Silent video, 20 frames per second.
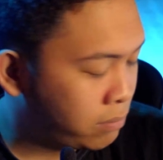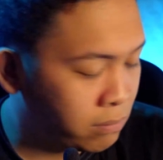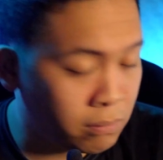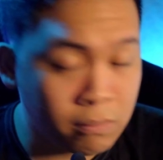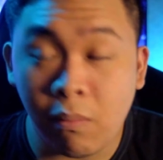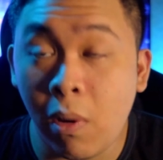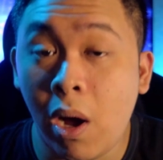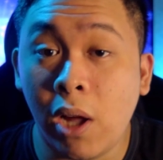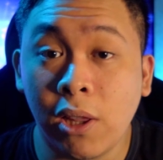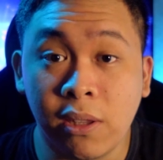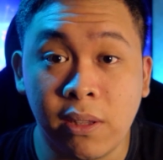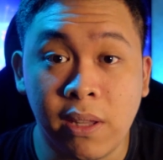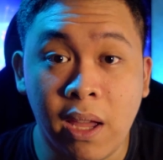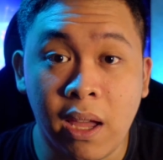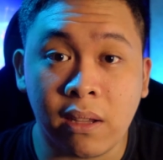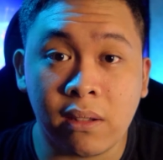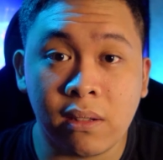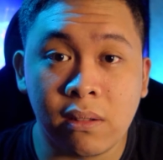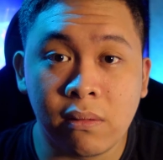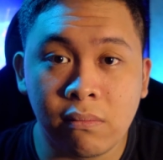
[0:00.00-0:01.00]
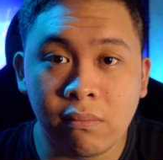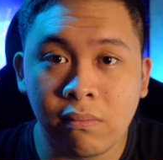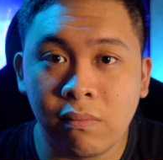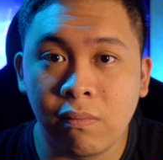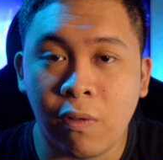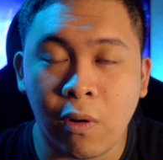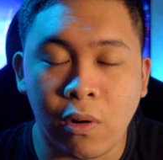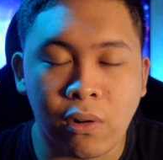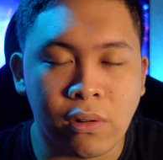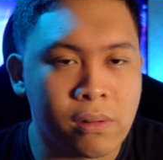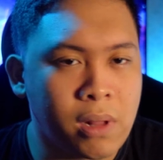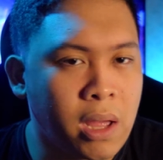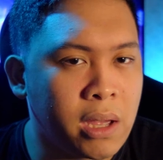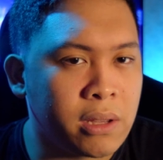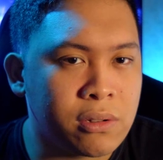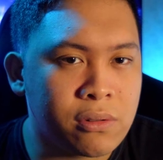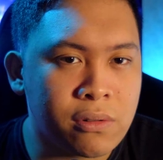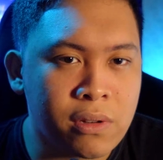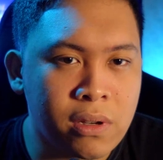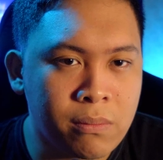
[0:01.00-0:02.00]
model next for like
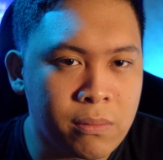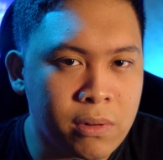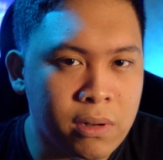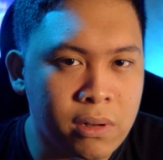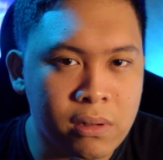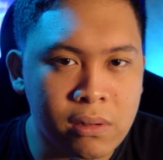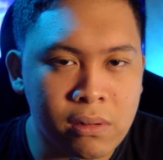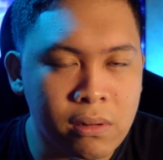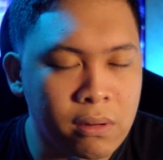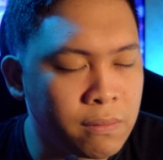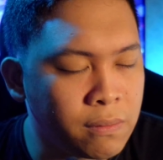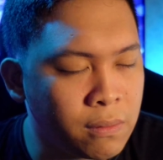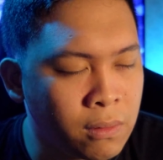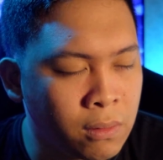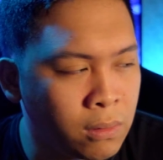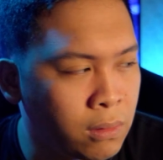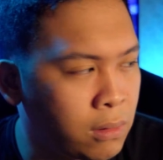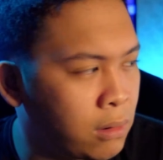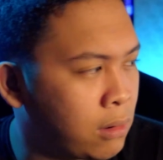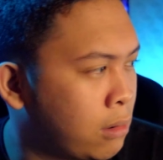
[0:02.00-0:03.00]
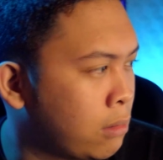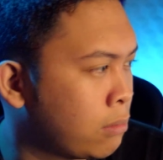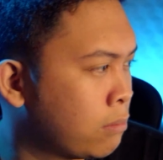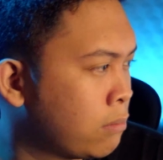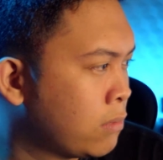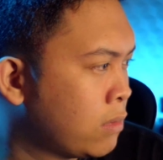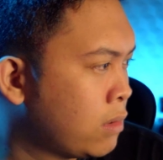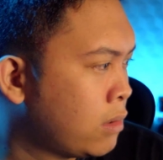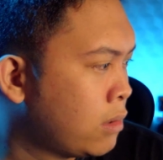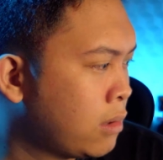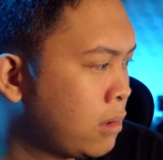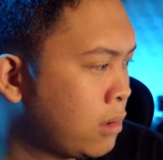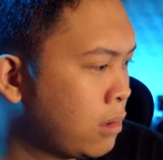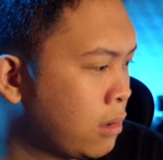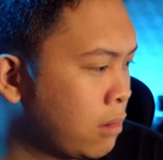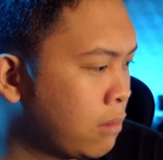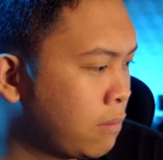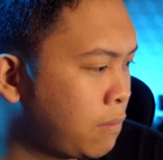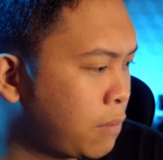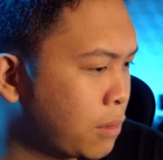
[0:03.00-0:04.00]
streamers or for
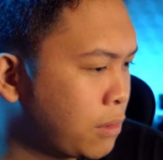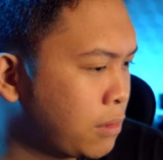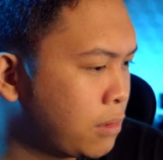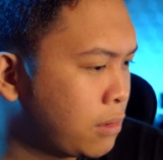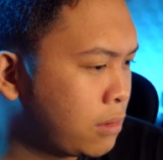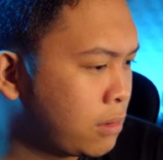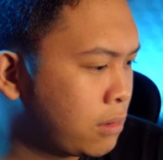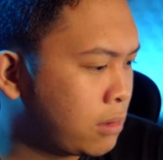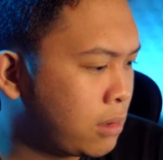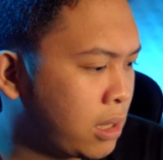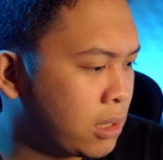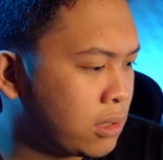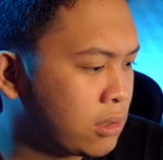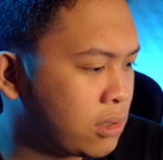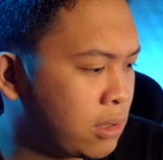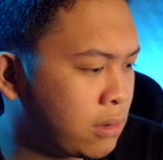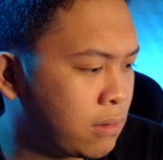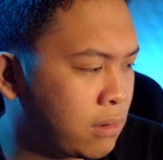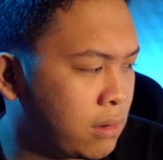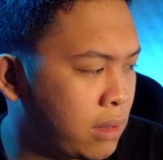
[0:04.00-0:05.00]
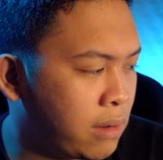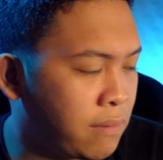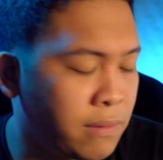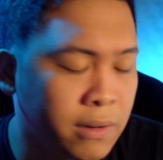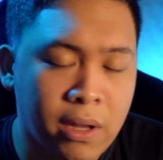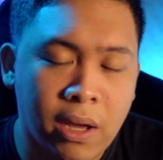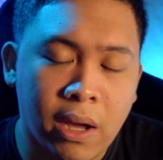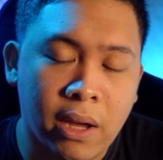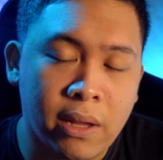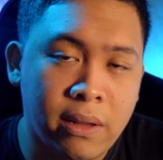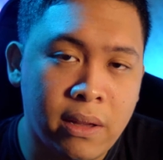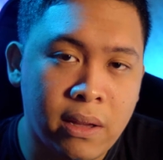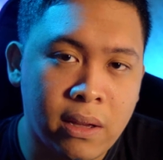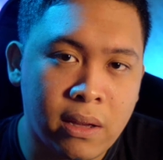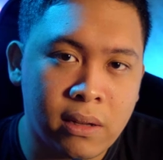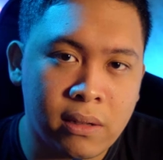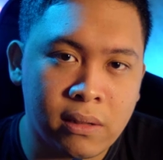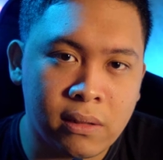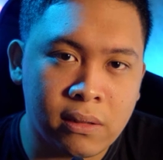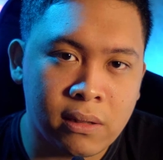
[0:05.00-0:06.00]
like general everyday
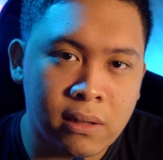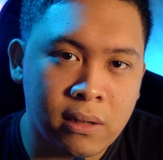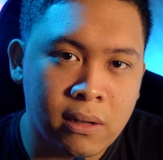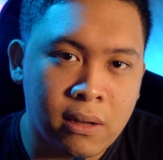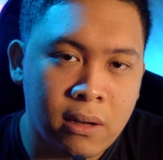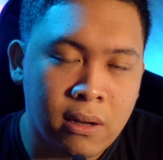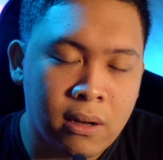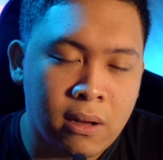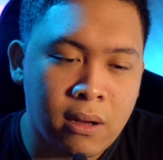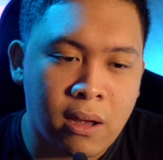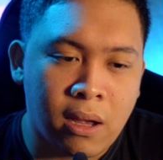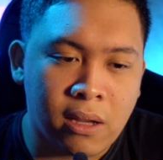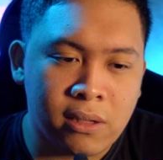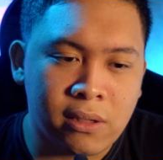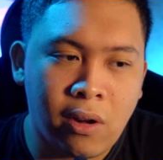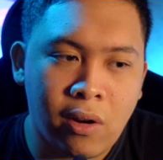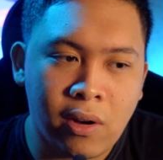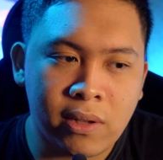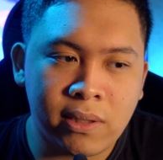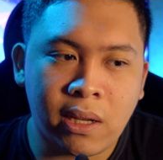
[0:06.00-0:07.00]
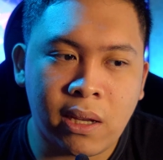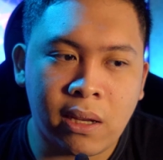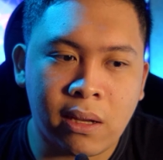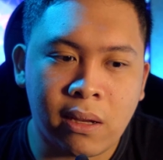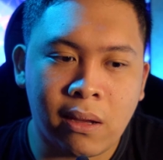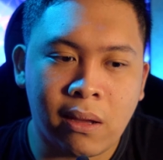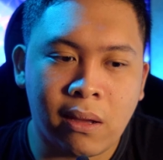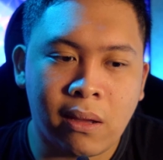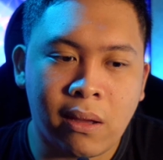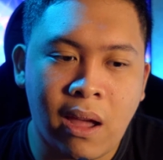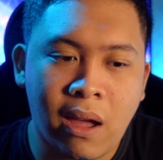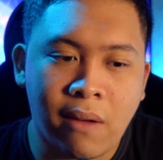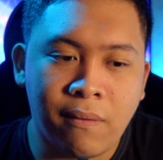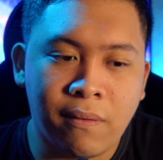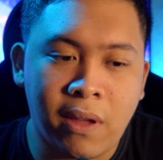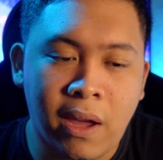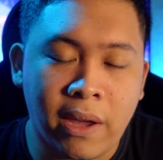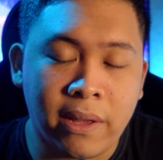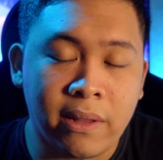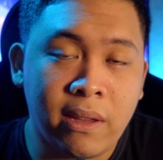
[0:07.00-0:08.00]
ideas, as long as I have
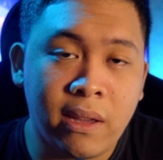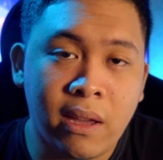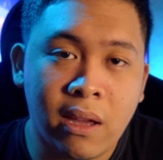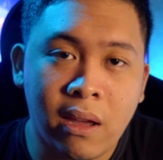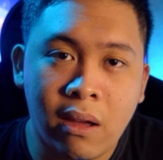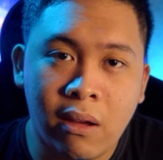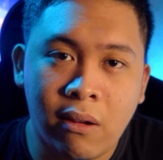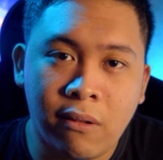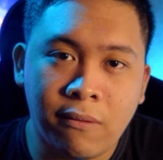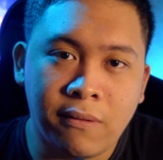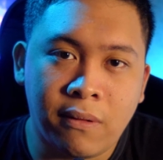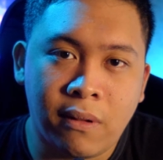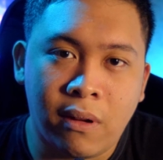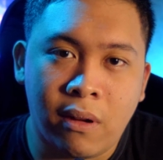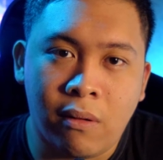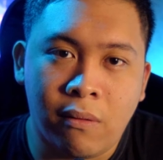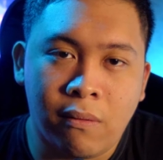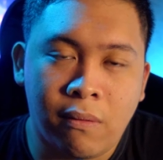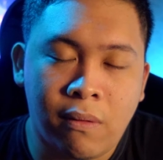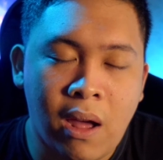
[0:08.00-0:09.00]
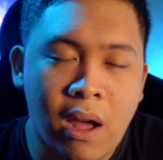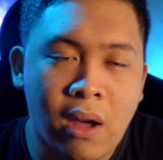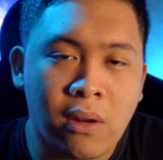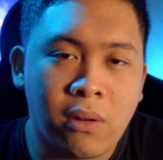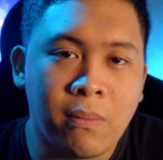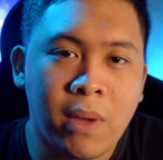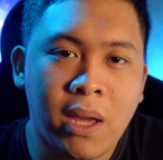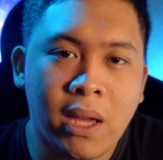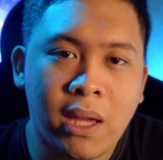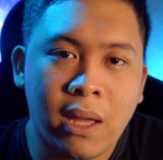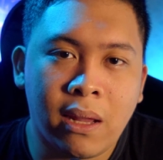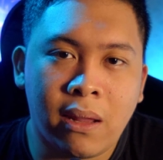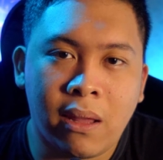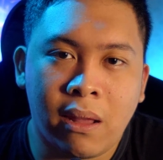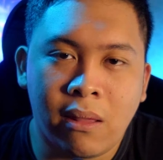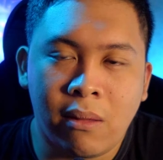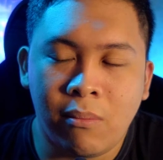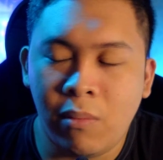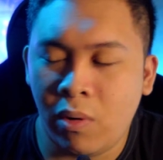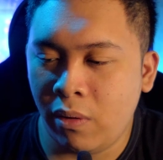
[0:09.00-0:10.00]
the idea of how to make it
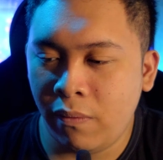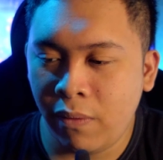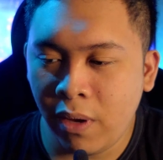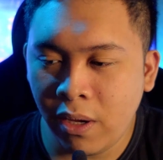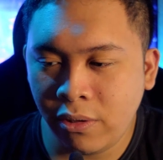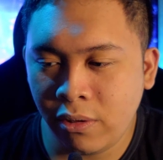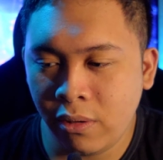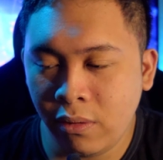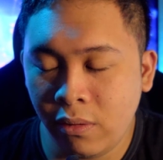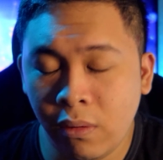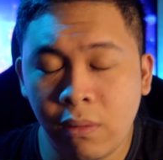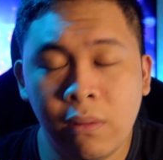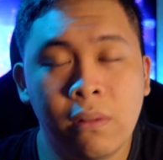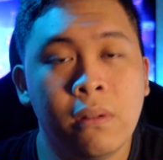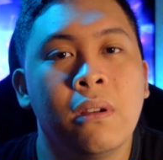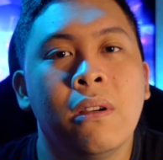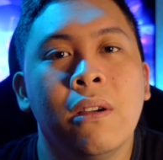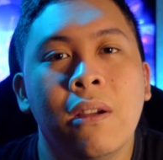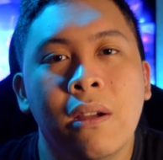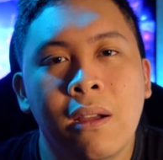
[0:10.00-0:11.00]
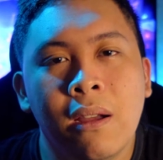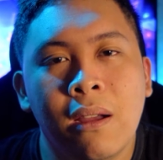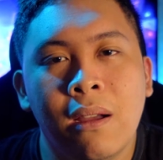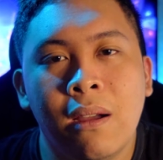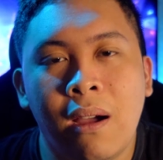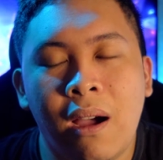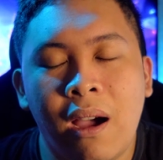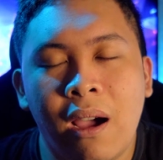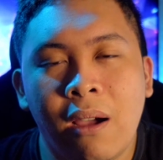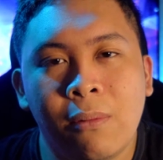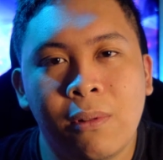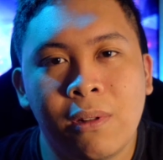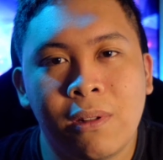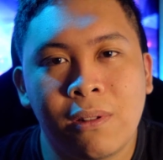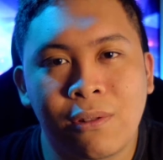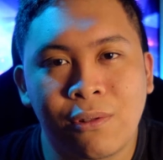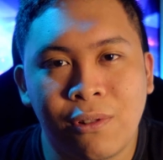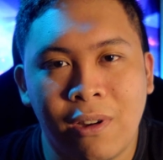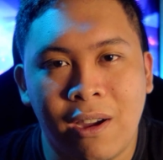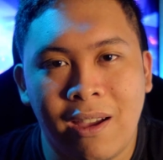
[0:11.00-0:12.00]
and the motivation to, I will
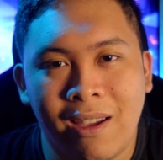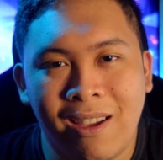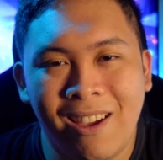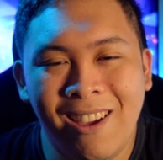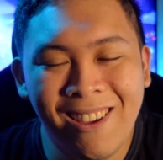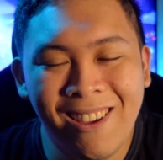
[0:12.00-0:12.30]
try.